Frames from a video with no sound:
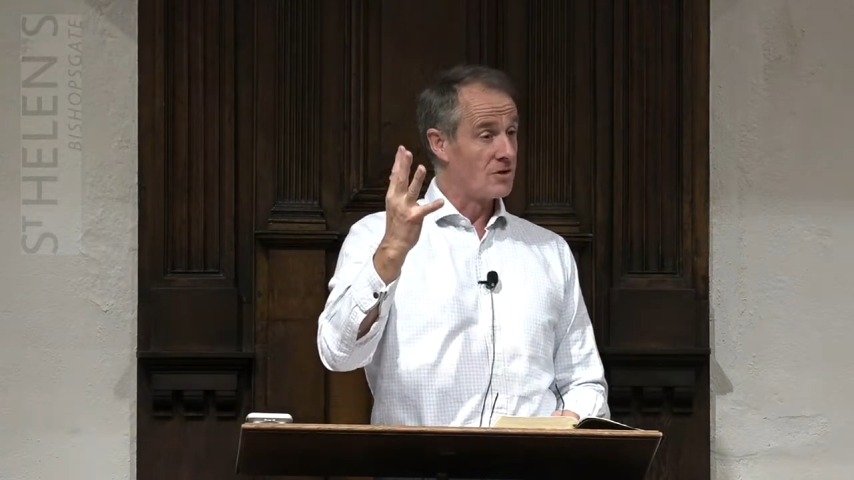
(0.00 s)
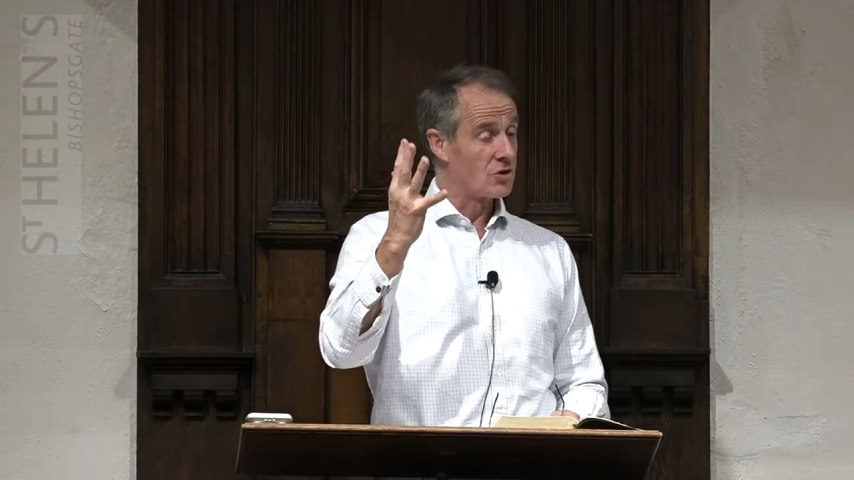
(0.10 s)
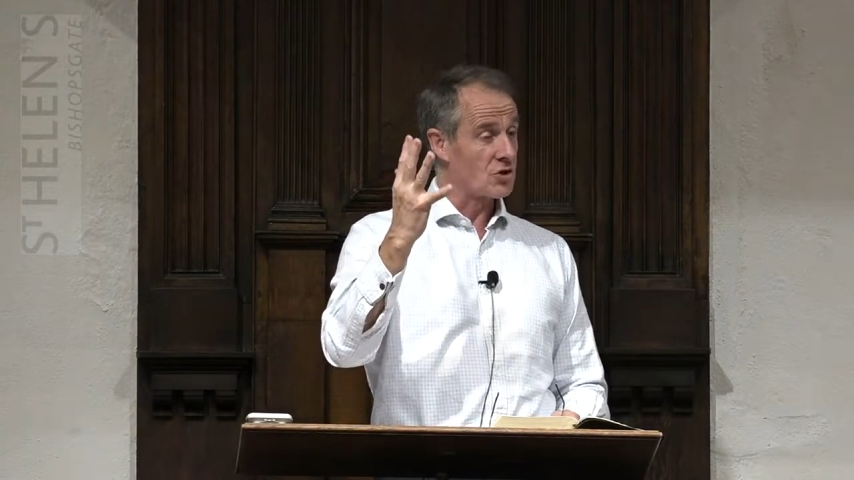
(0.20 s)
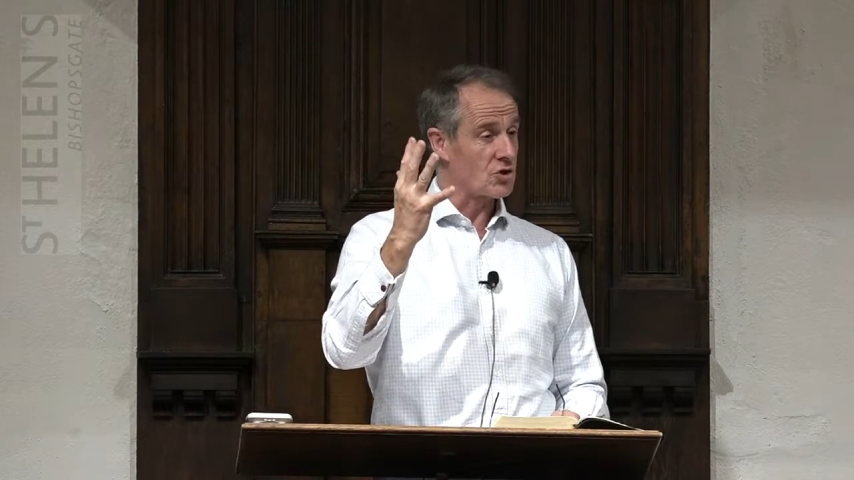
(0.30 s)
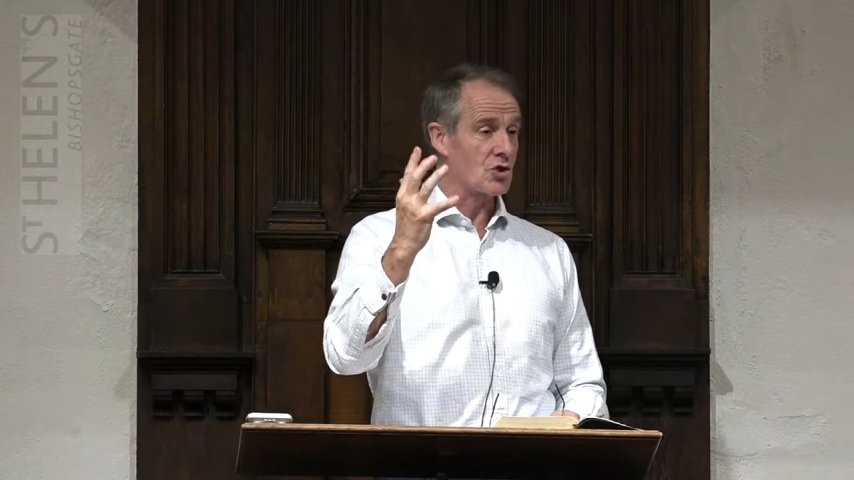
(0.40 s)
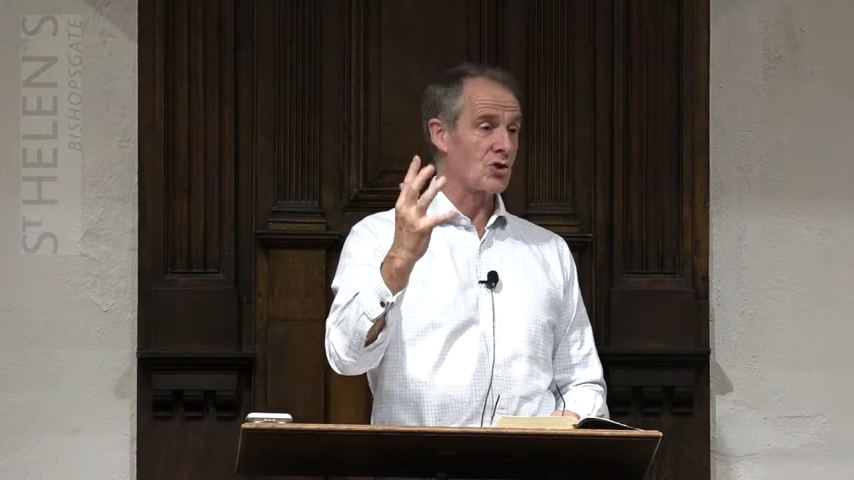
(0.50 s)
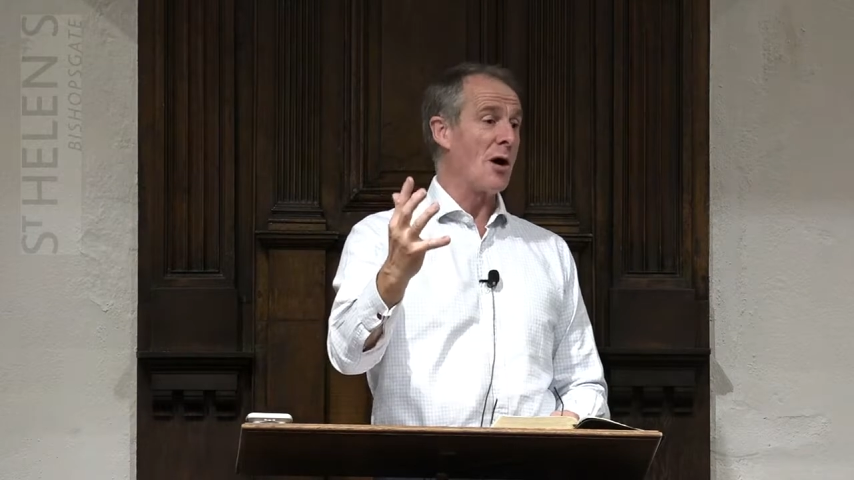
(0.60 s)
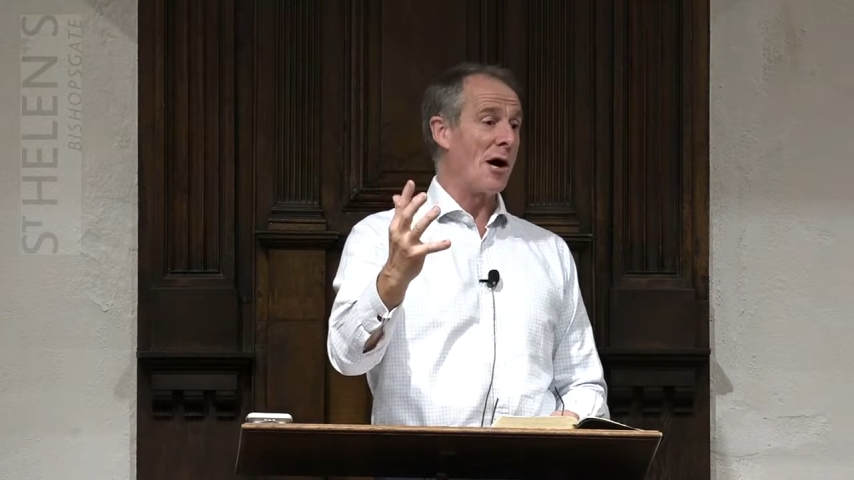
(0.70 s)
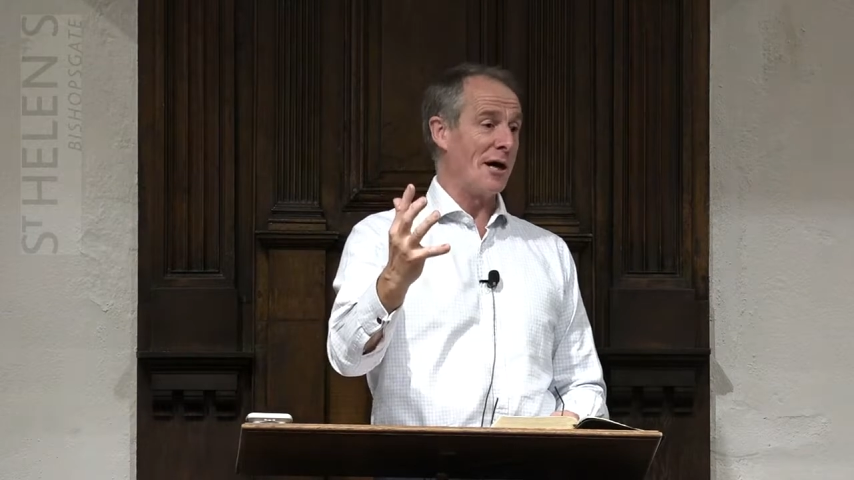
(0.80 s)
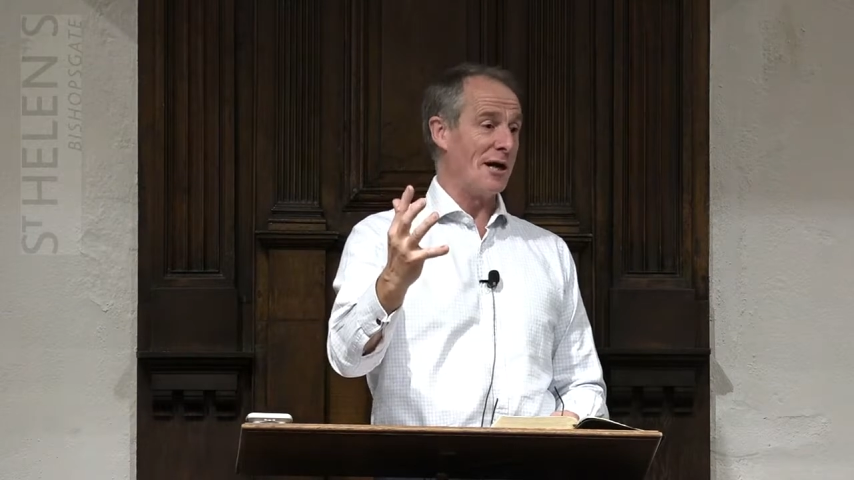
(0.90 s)

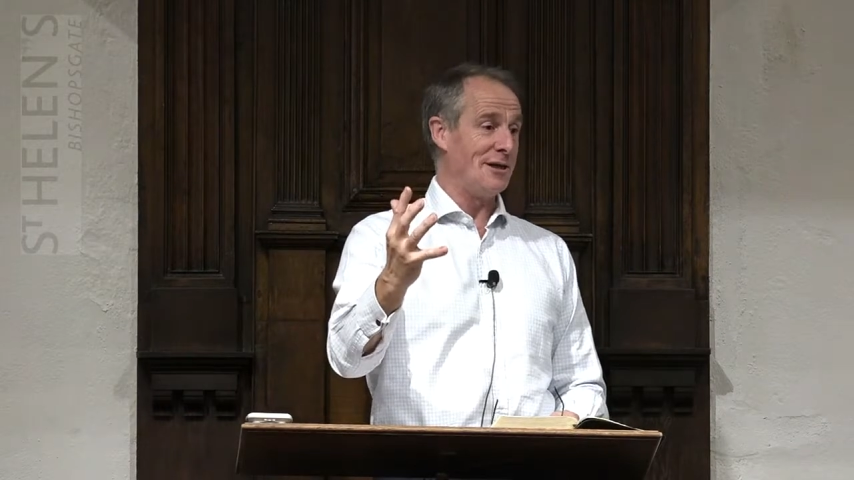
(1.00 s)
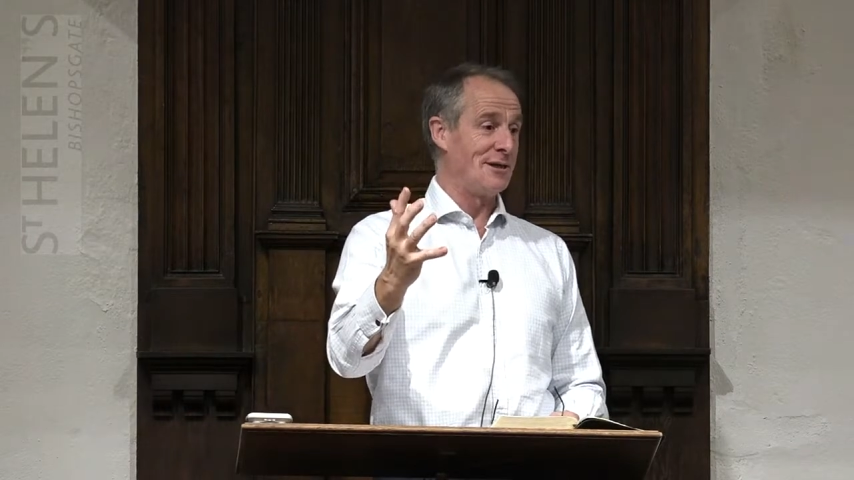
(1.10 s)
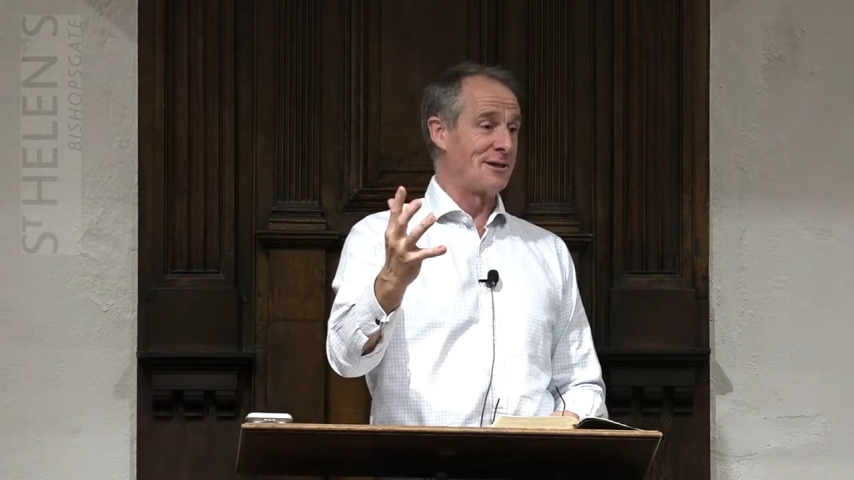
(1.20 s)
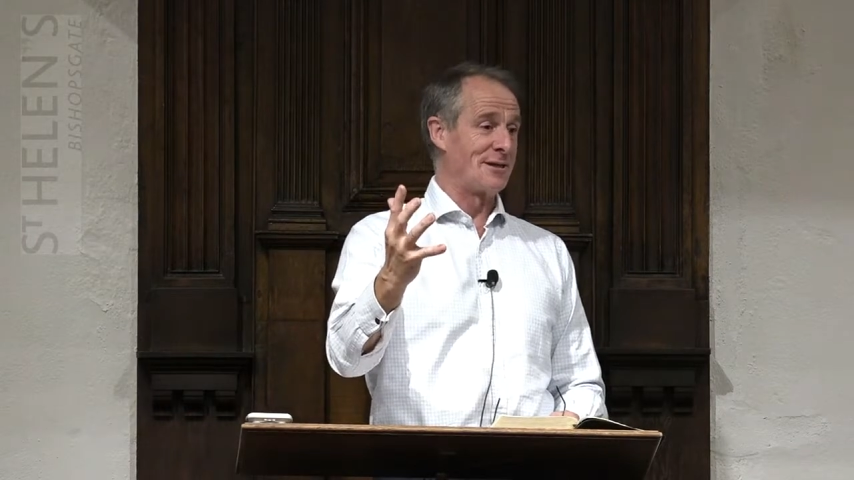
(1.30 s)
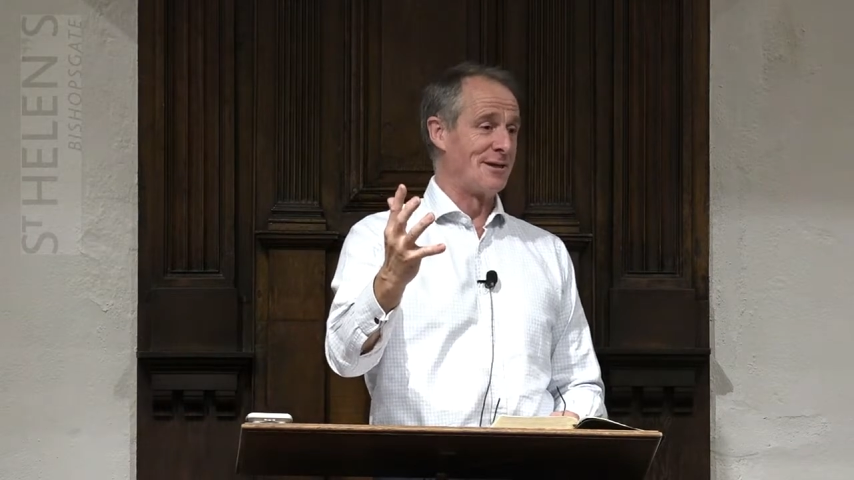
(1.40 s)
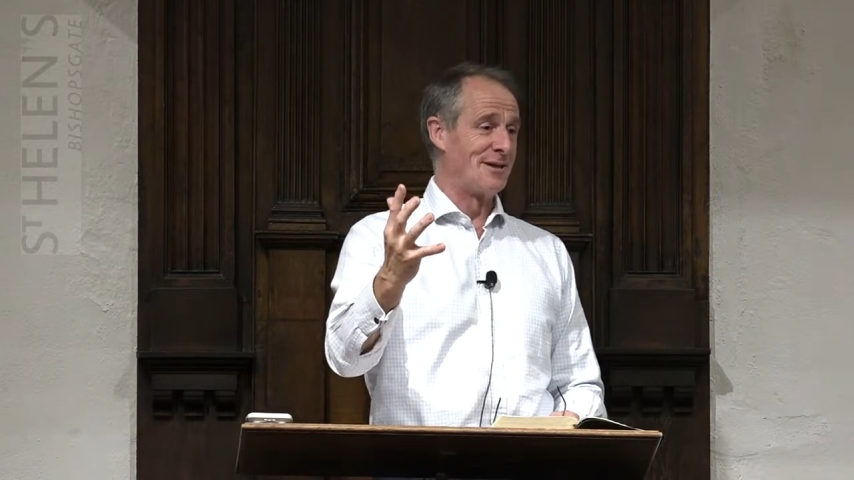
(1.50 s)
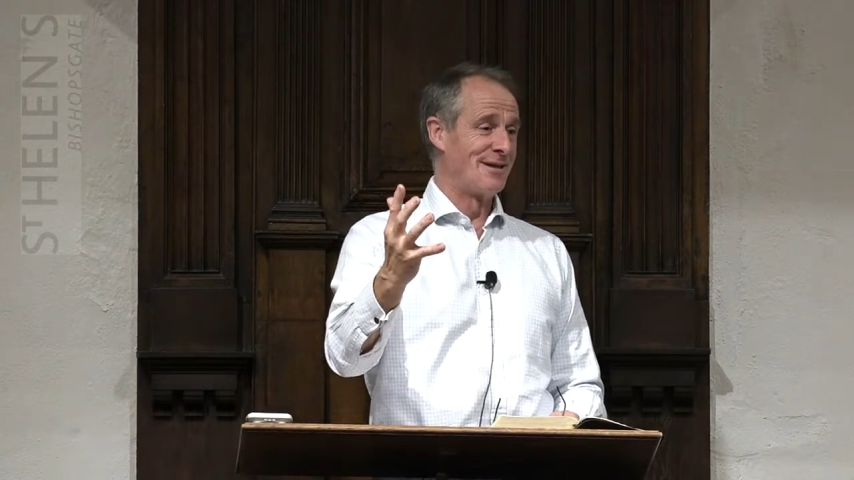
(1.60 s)
strides